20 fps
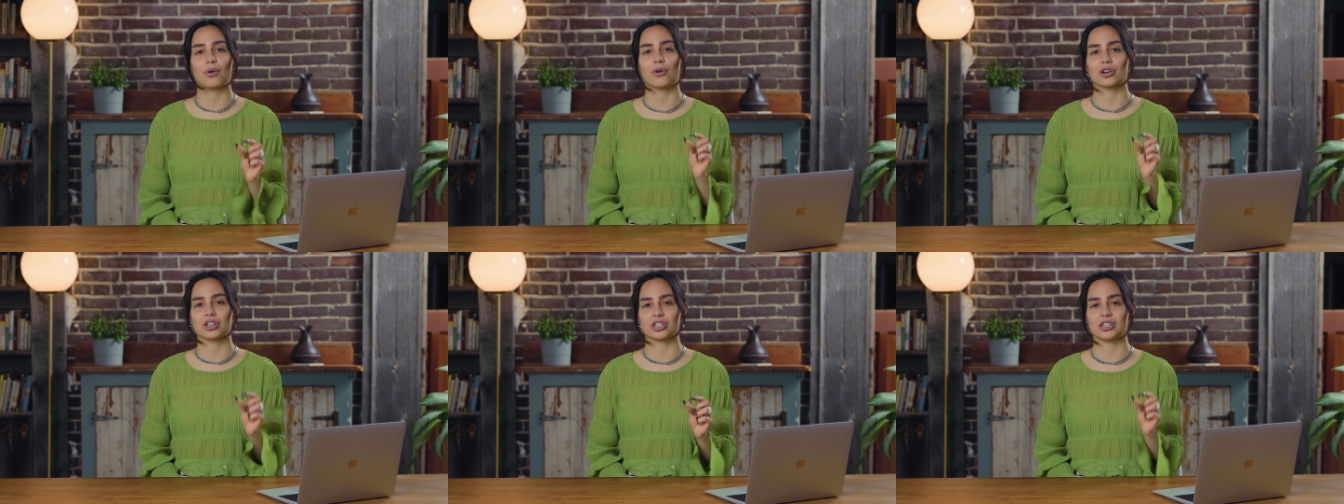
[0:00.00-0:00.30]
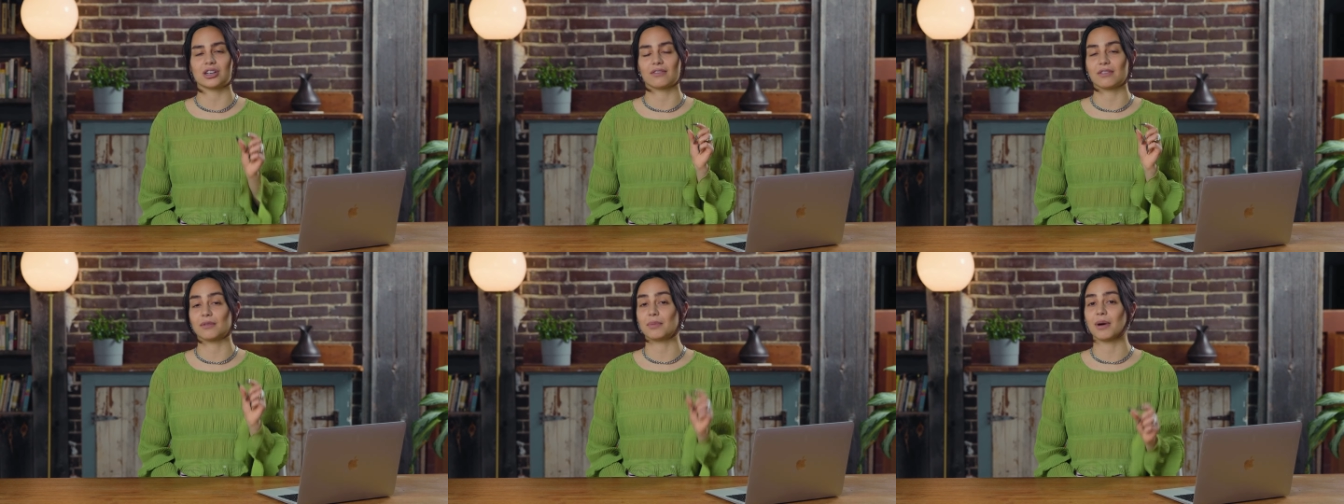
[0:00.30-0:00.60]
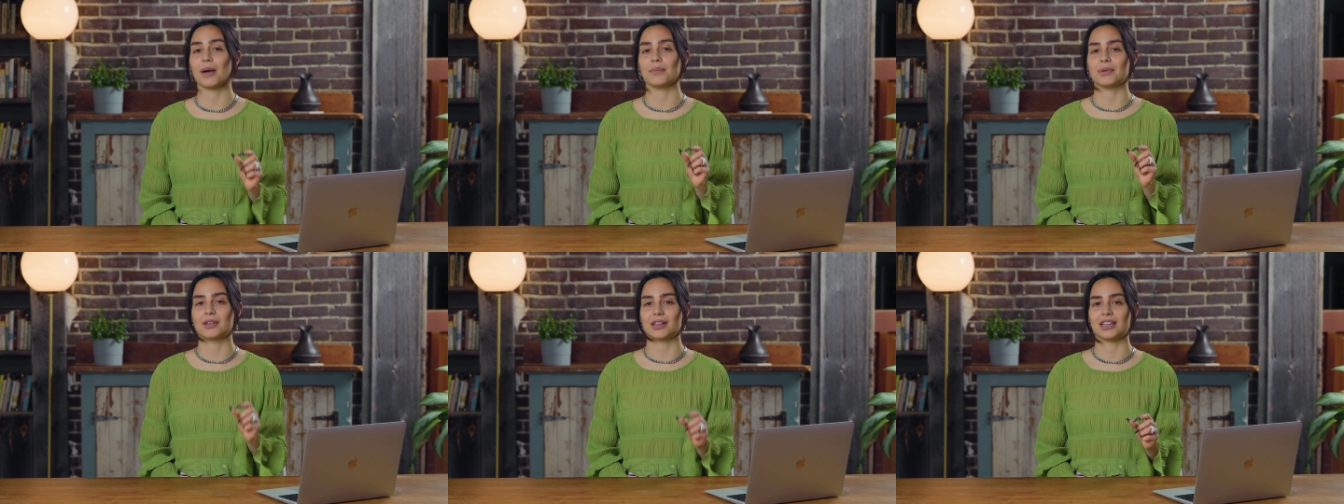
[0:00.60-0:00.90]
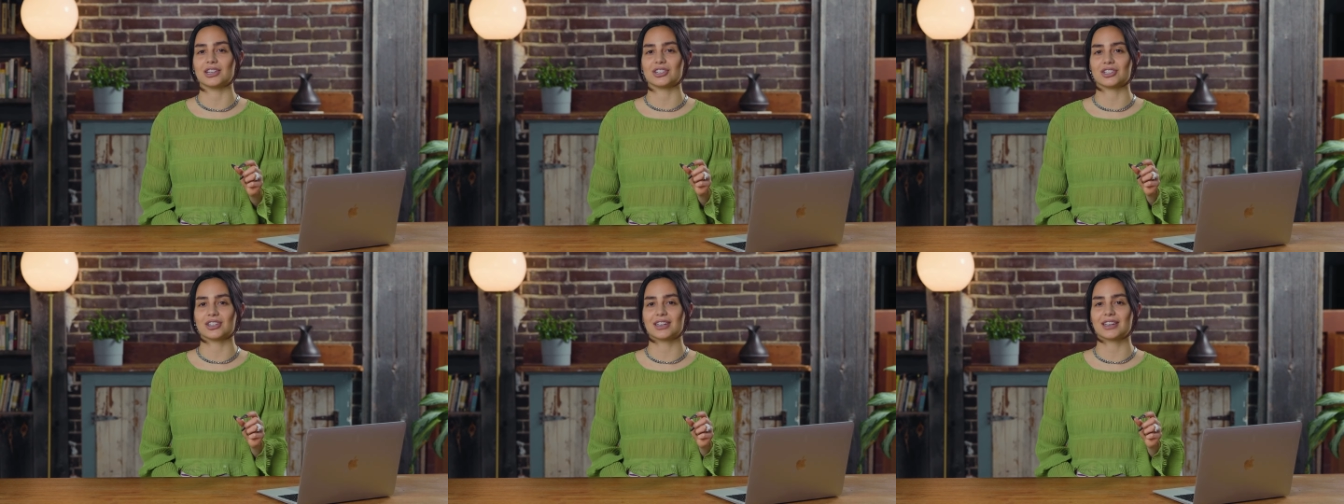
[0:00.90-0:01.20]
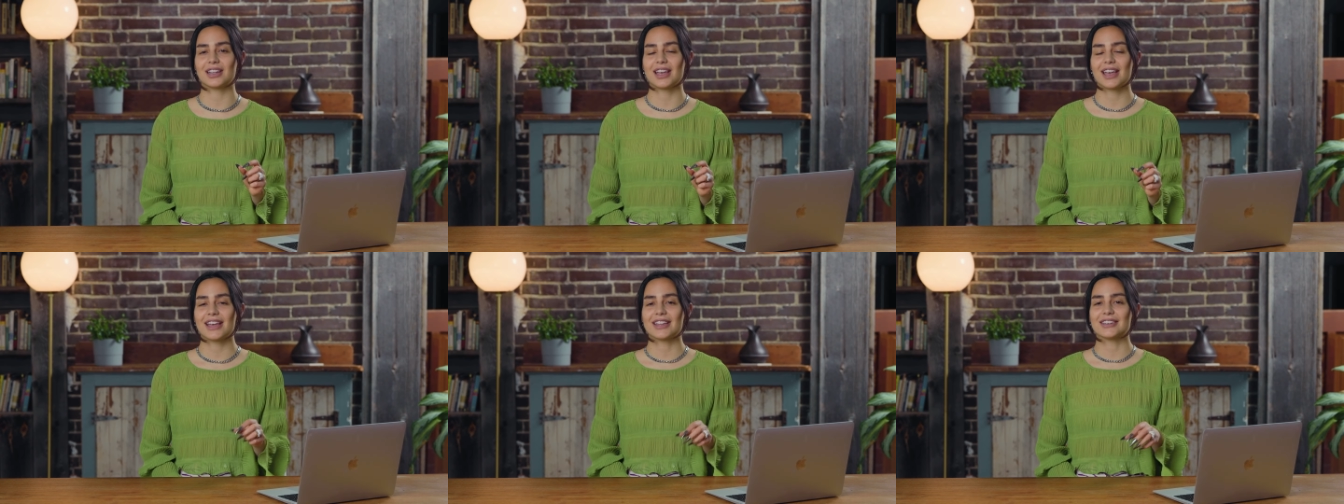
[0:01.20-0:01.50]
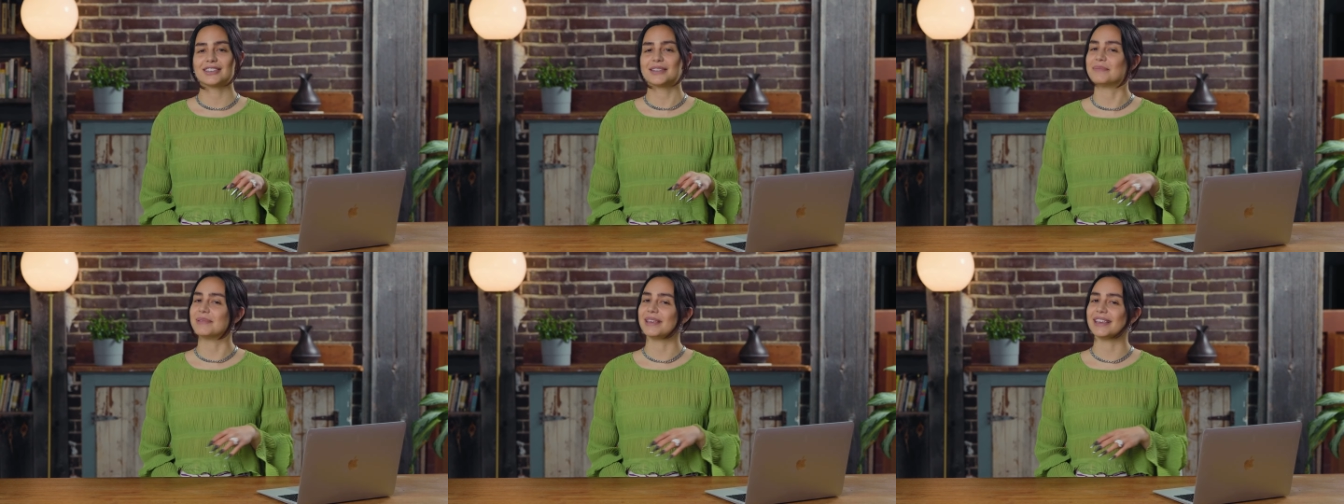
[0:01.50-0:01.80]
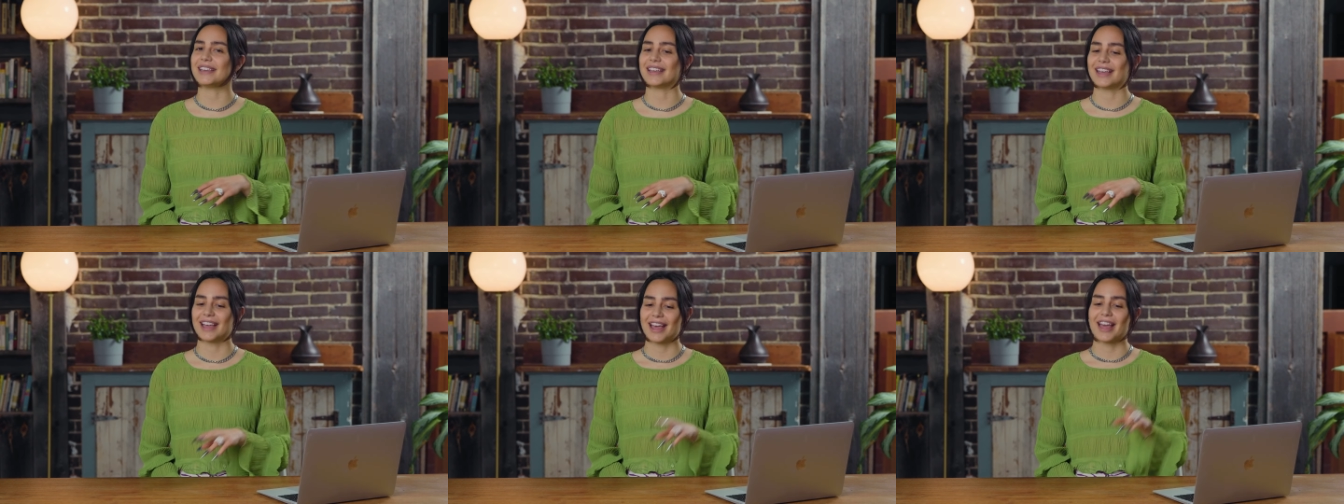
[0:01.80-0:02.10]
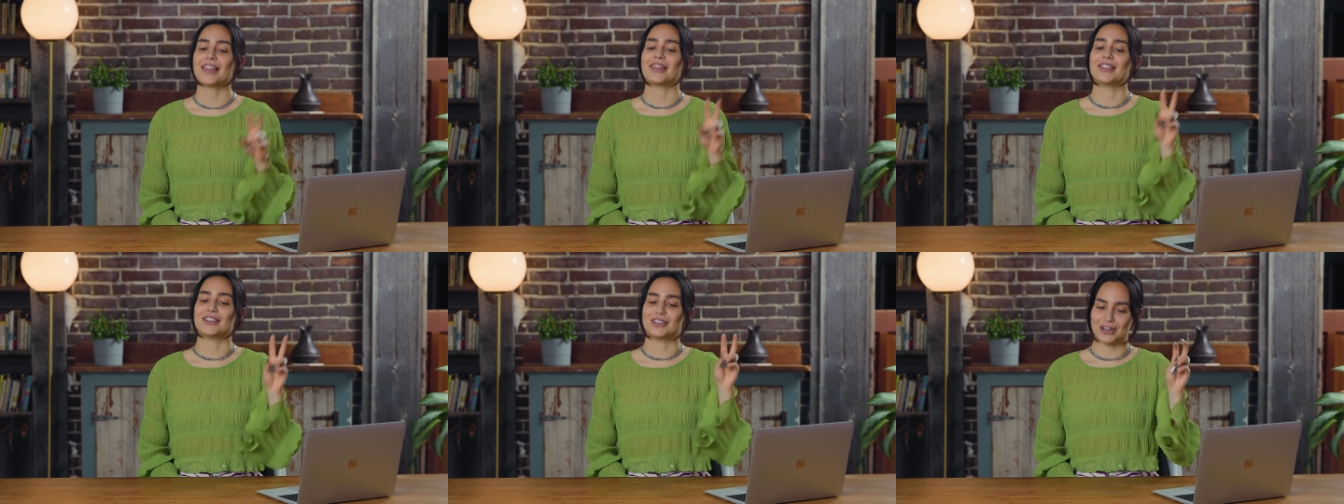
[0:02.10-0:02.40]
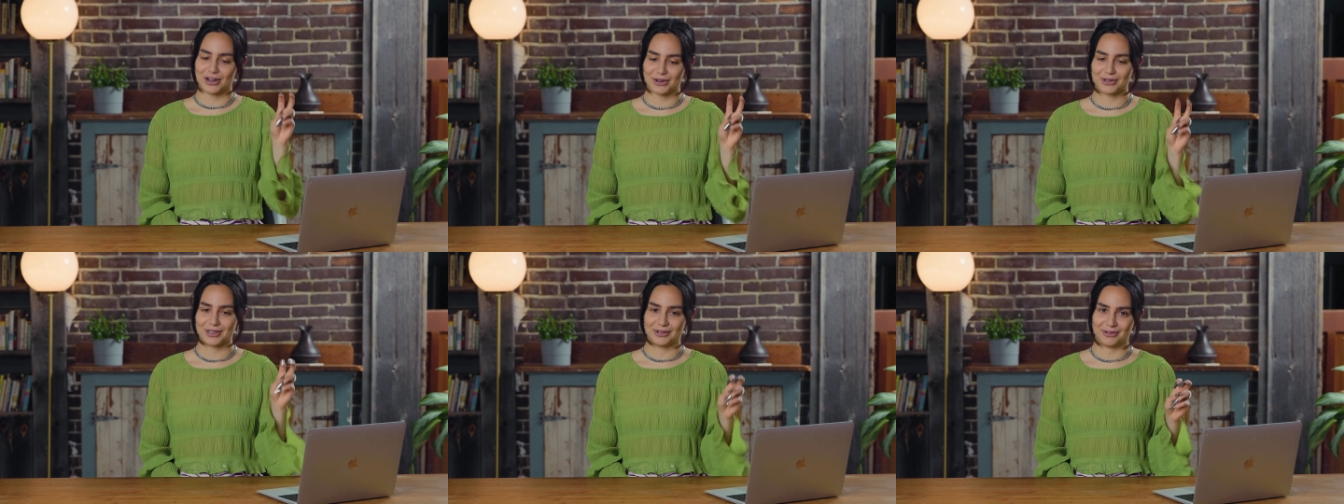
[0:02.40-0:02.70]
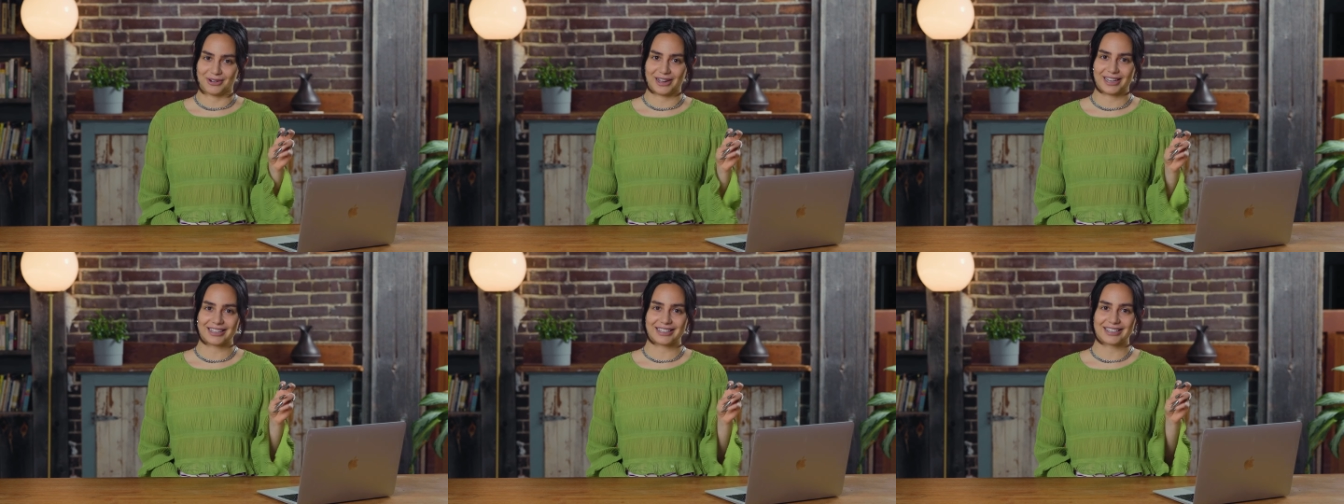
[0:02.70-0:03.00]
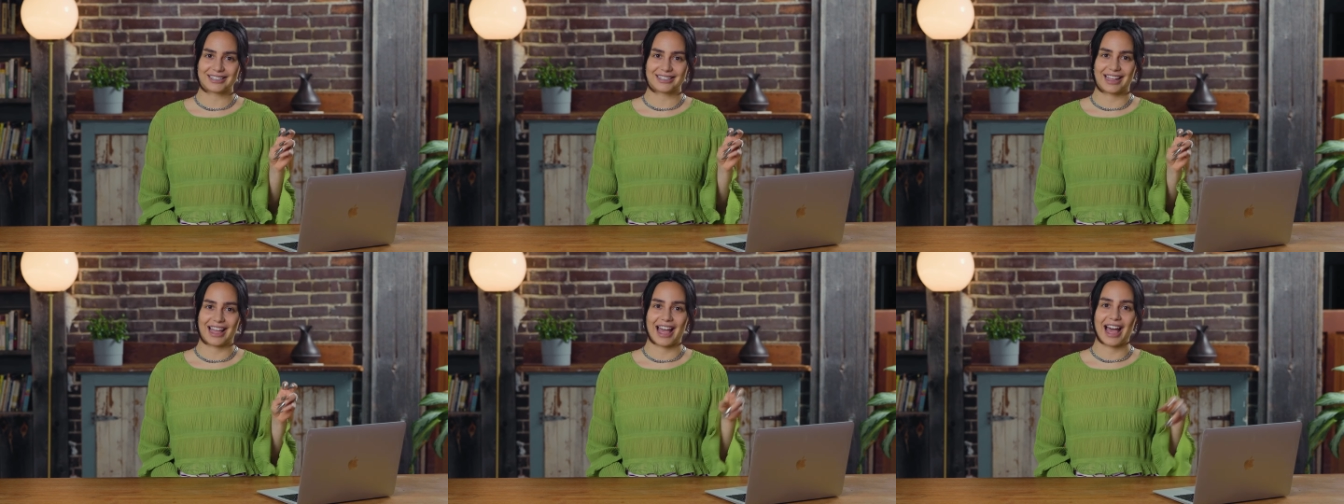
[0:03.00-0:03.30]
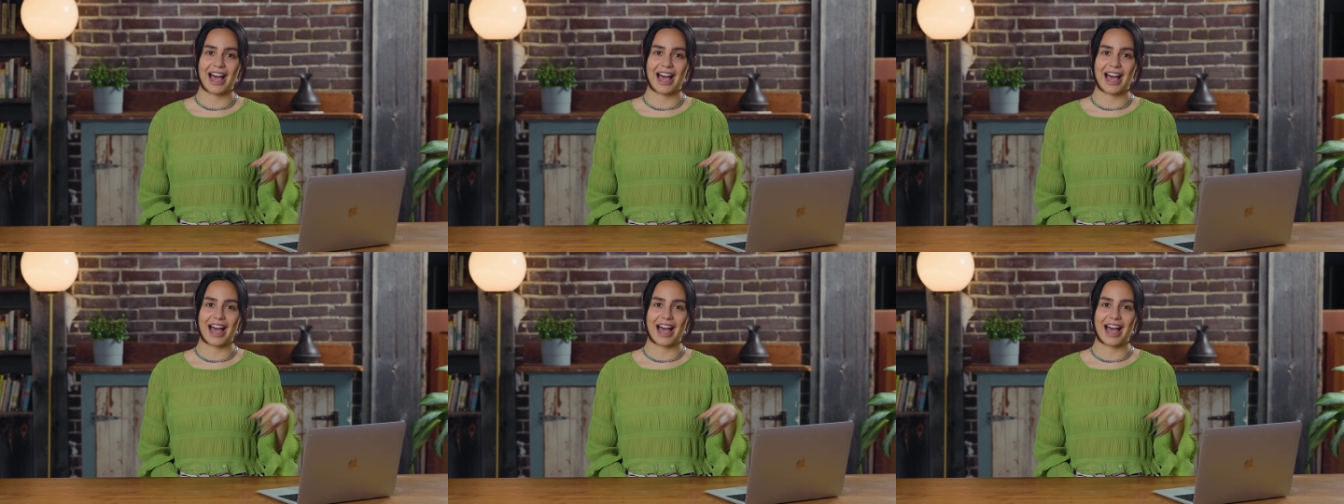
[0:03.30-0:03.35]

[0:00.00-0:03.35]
portion of the population to be the chosen ones.